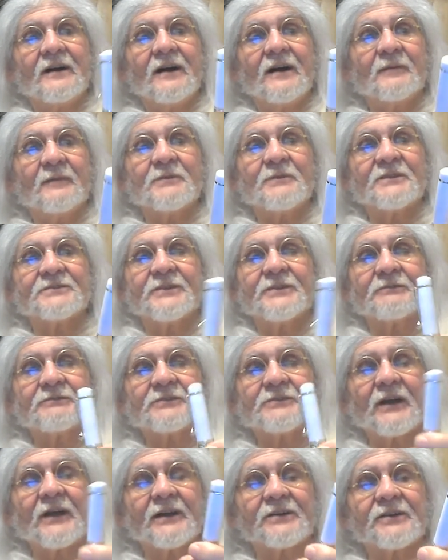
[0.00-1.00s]
I've been so
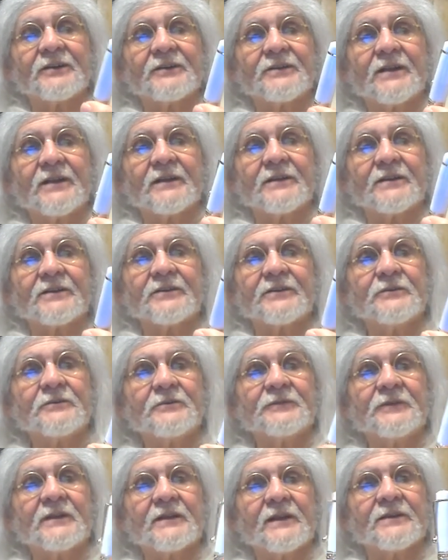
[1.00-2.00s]
psychedelic
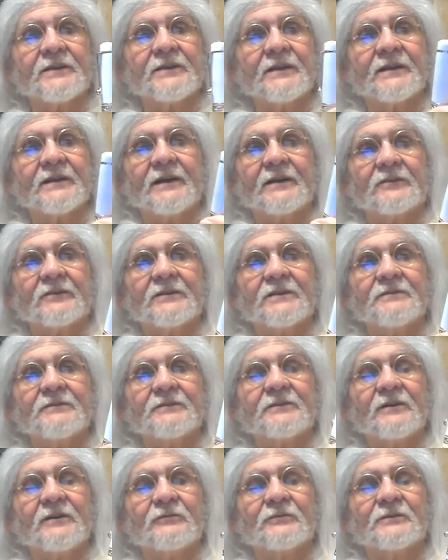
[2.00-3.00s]
goofy lately, I don't
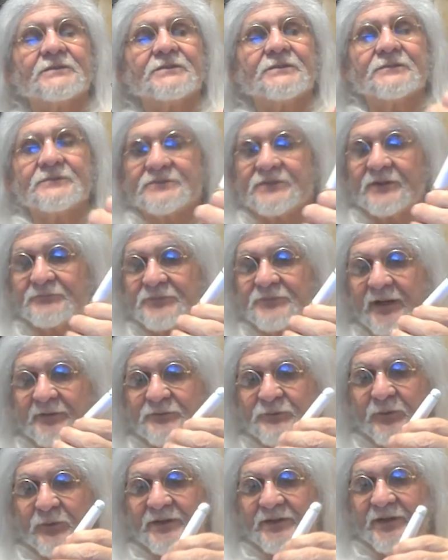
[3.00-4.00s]
even know what
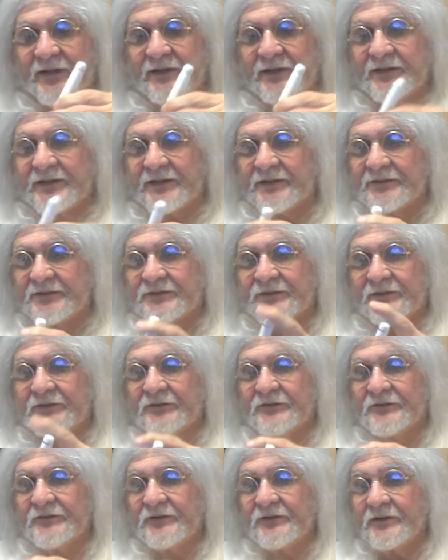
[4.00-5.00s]
sometimes what day it is.
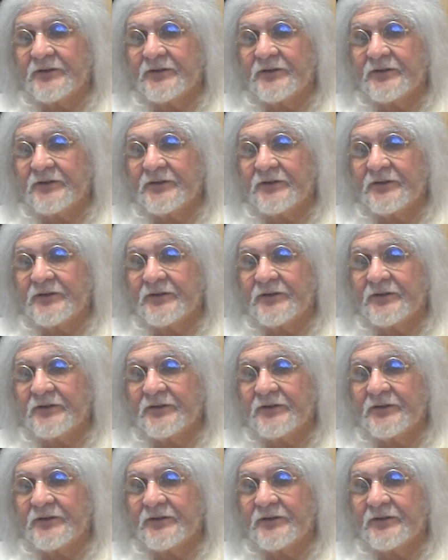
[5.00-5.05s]
So